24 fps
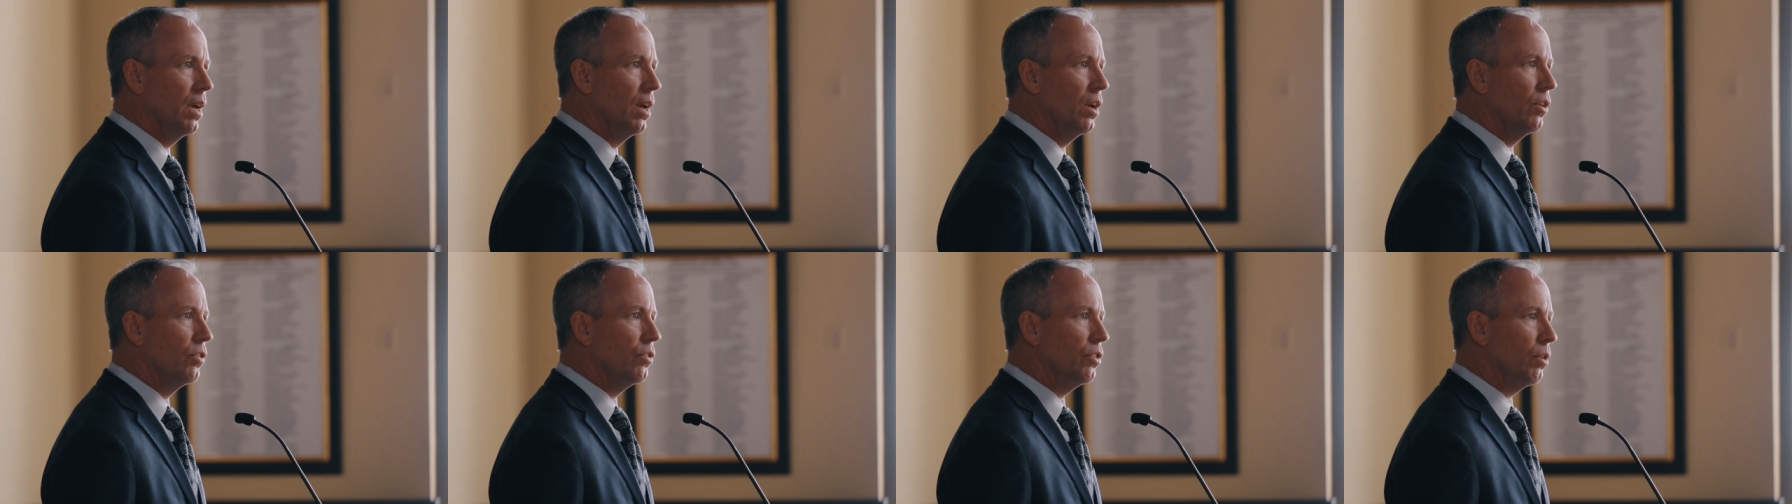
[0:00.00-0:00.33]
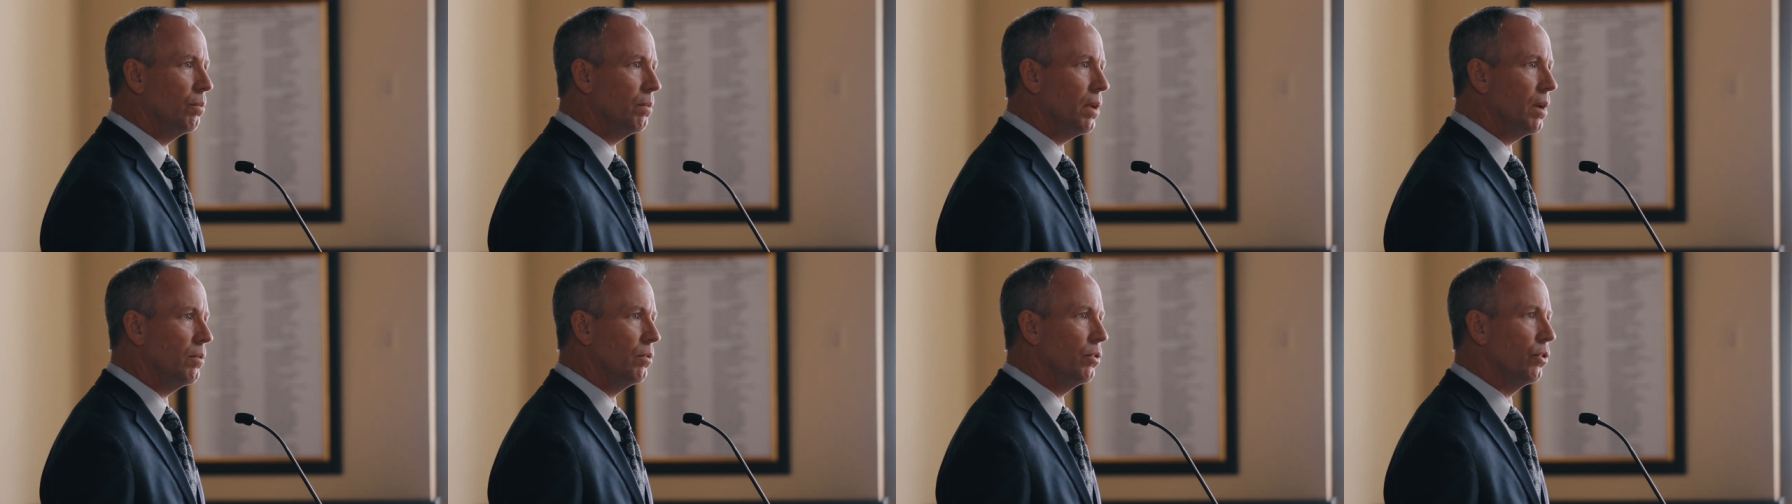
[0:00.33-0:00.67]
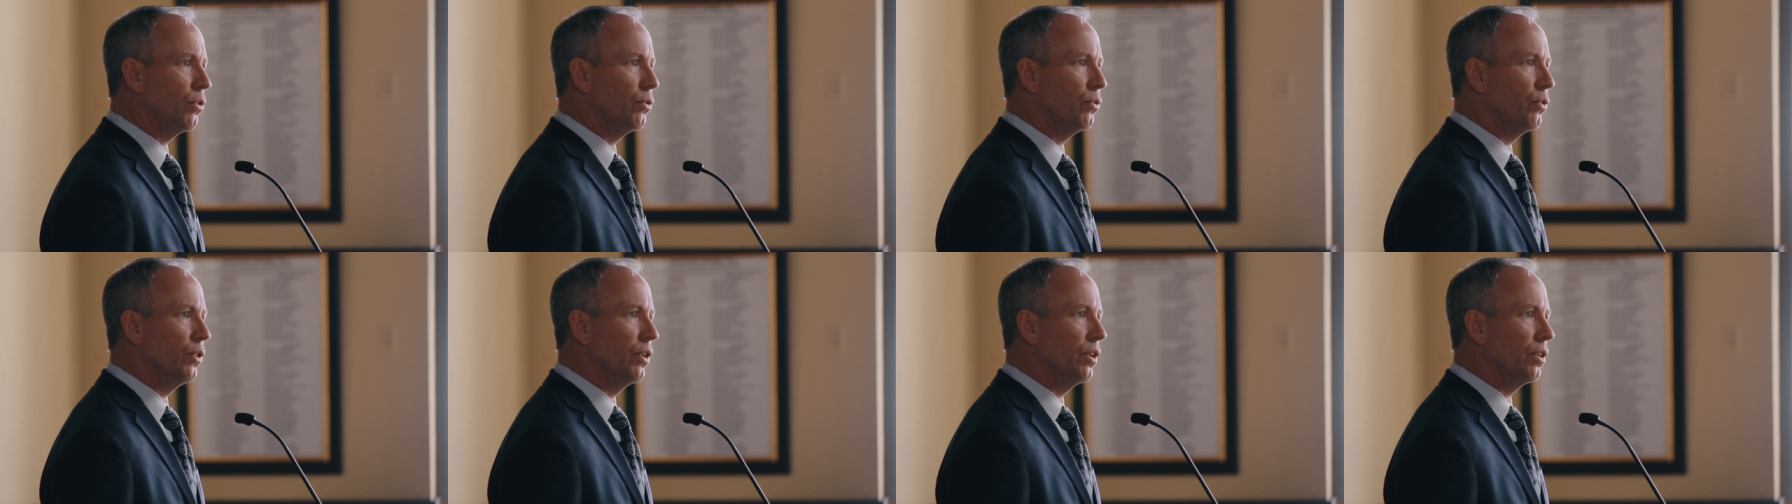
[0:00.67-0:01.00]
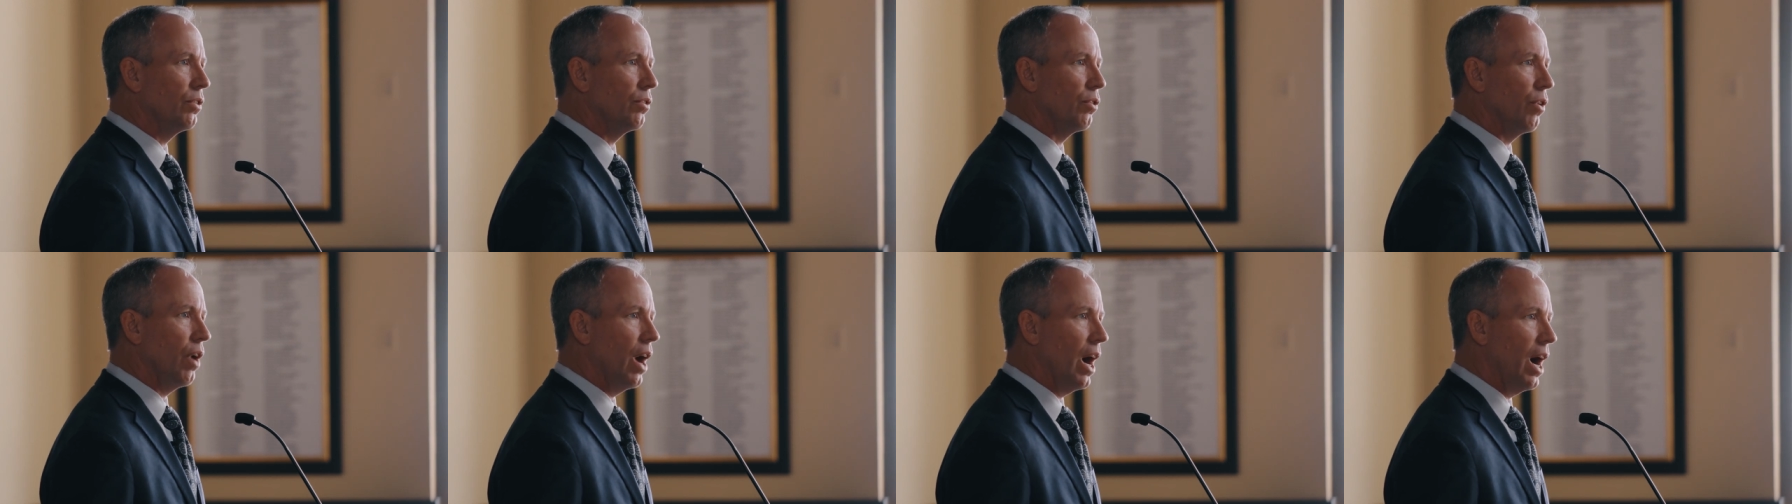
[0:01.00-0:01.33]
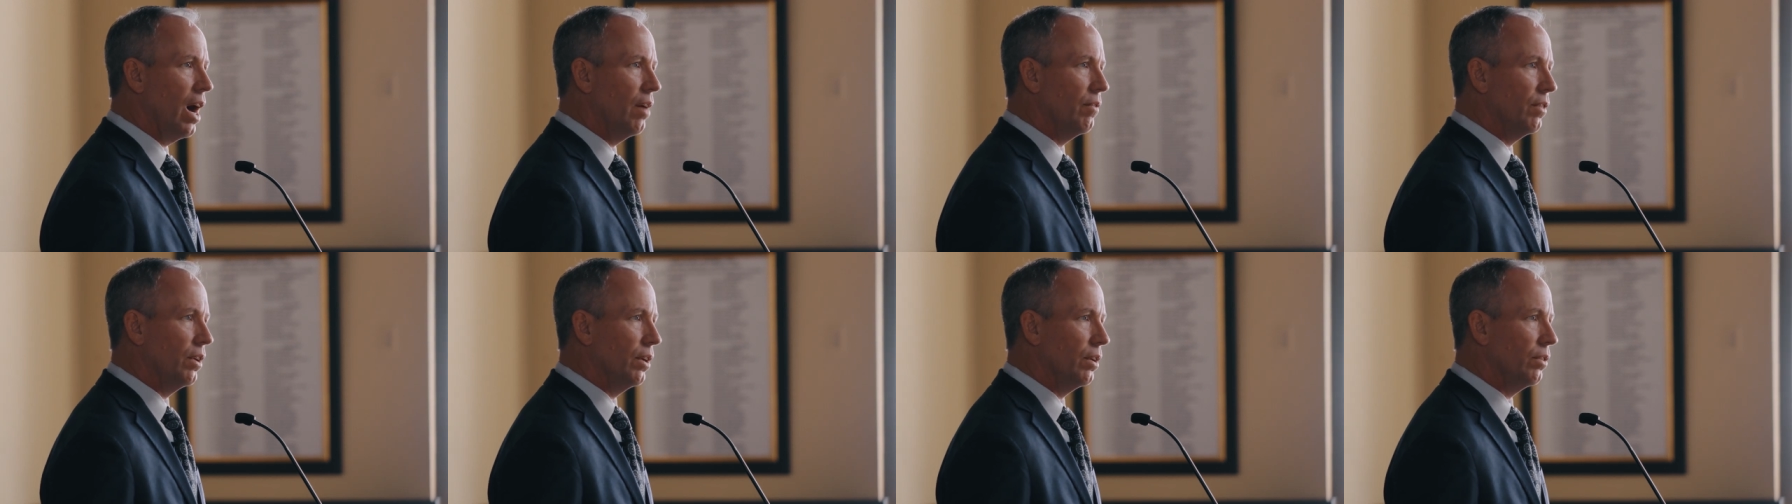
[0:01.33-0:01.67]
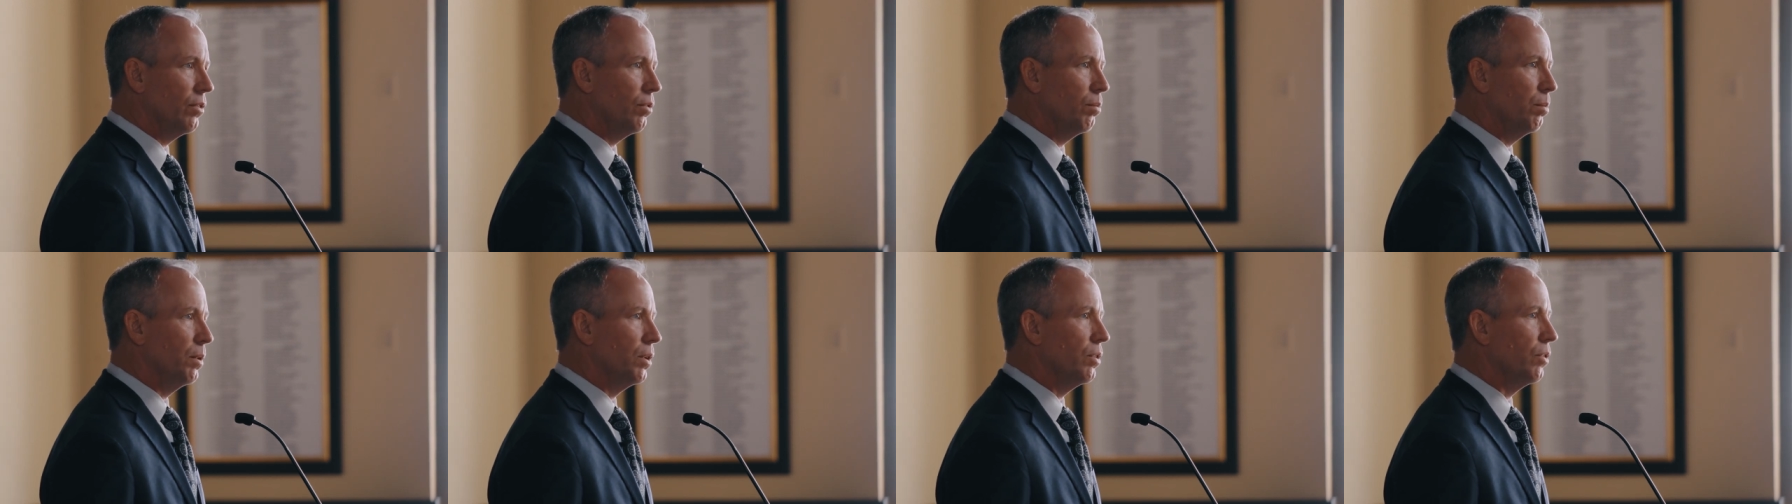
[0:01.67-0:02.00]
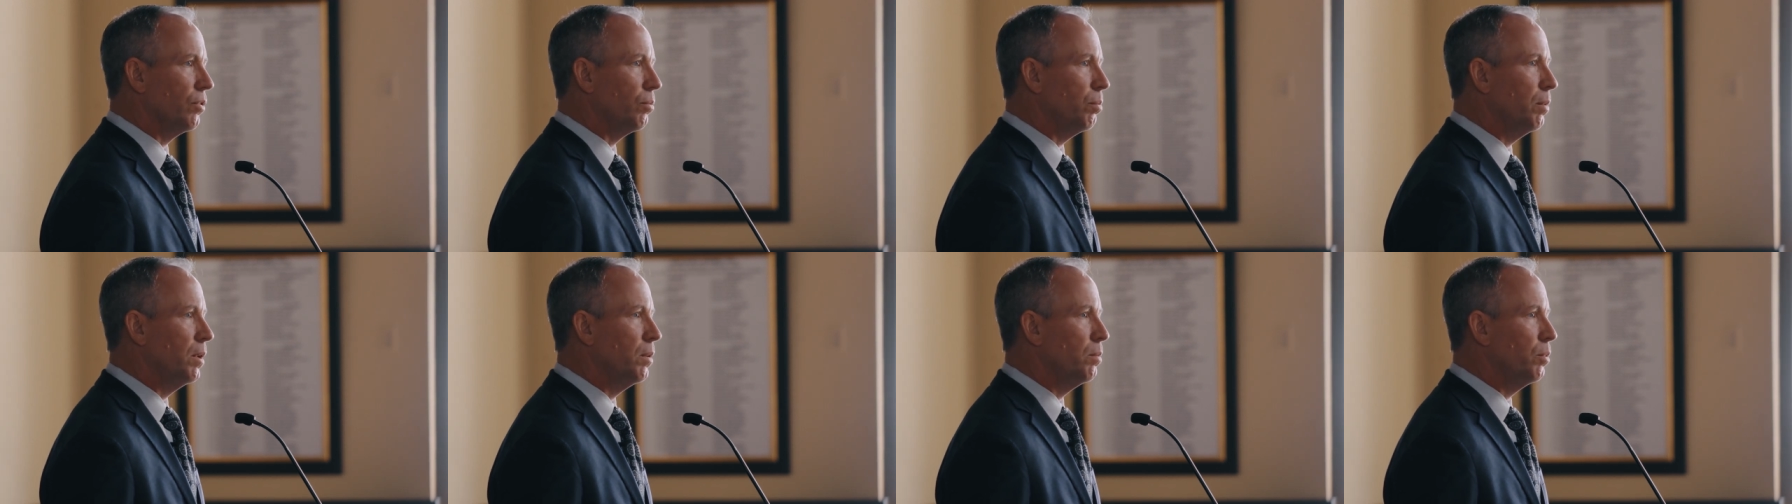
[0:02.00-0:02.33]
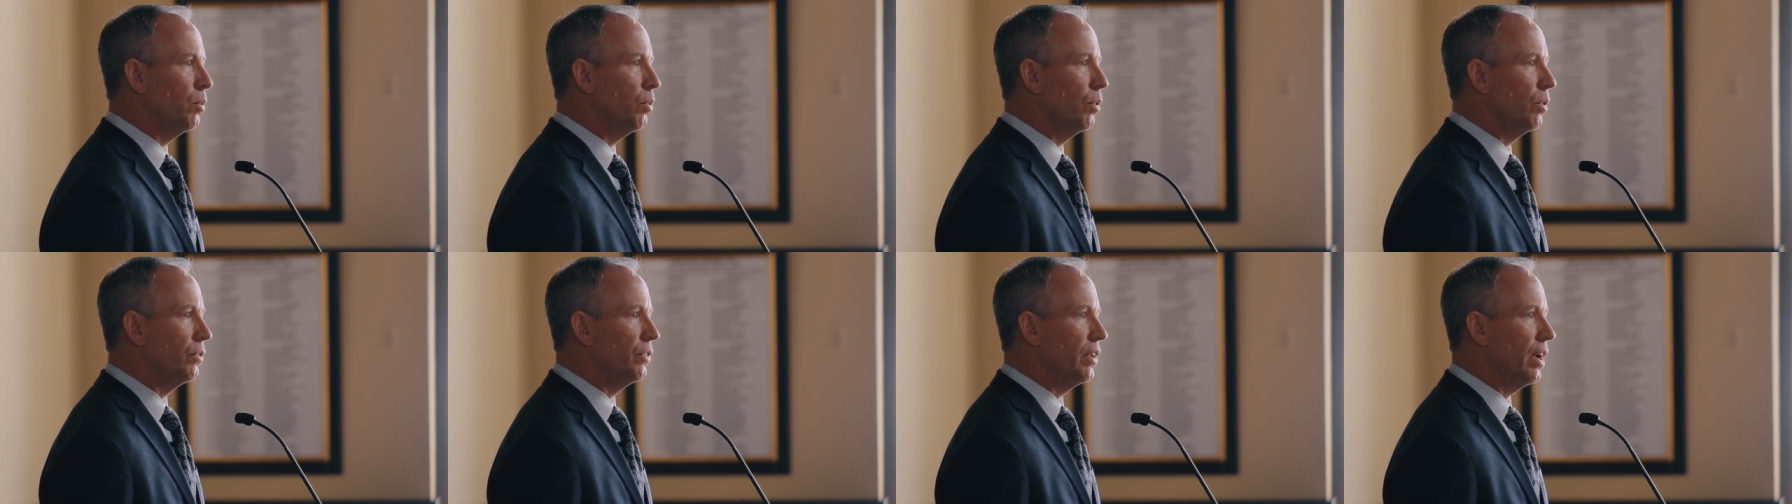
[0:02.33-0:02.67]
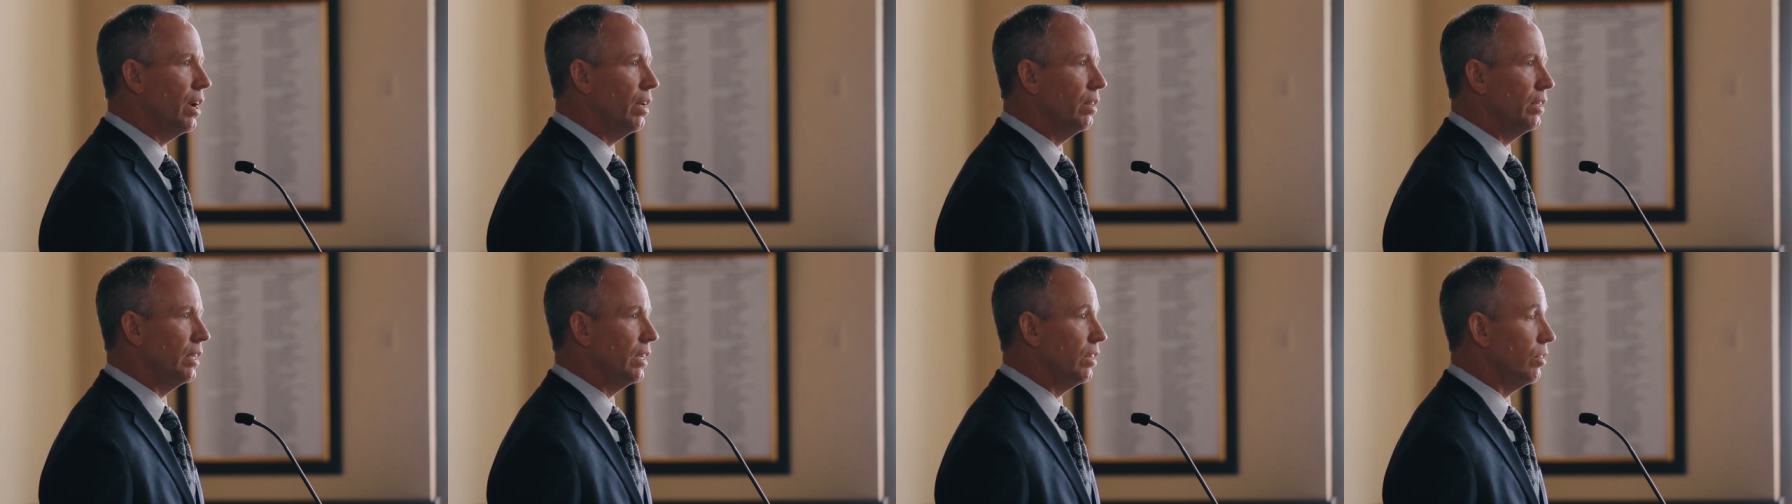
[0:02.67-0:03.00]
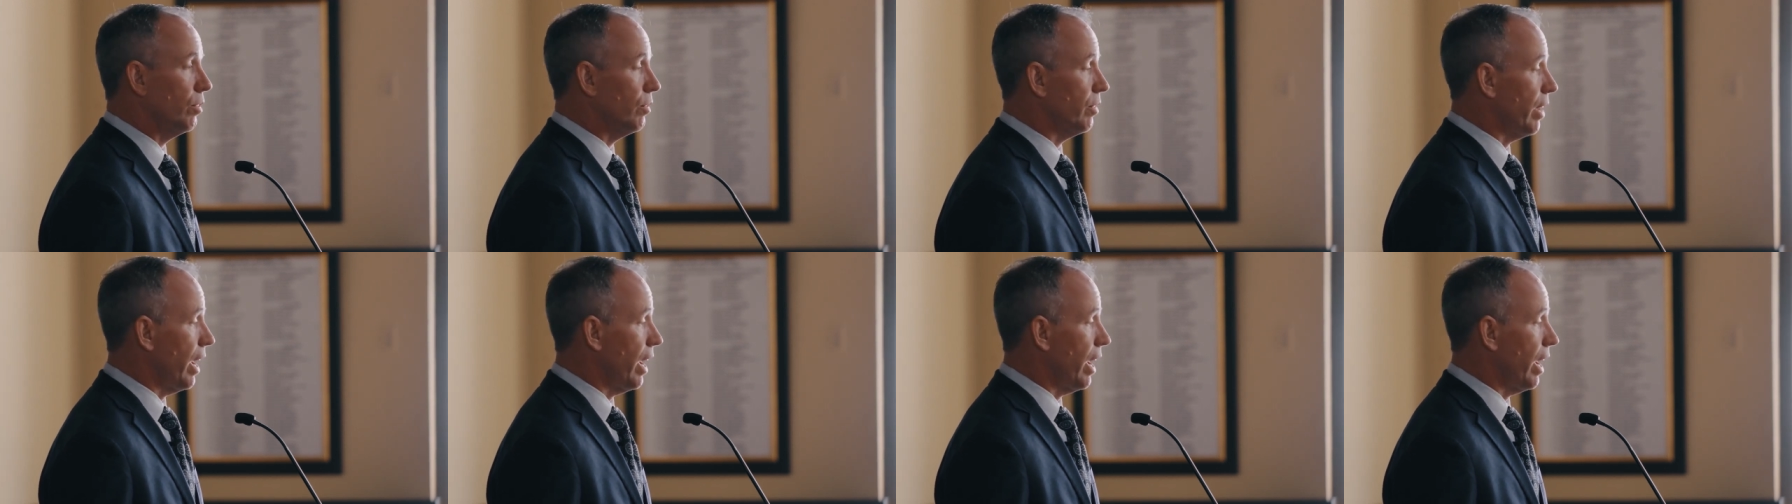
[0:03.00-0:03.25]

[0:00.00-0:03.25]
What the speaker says: Sometimes those feelings are obvious because people will tell leaders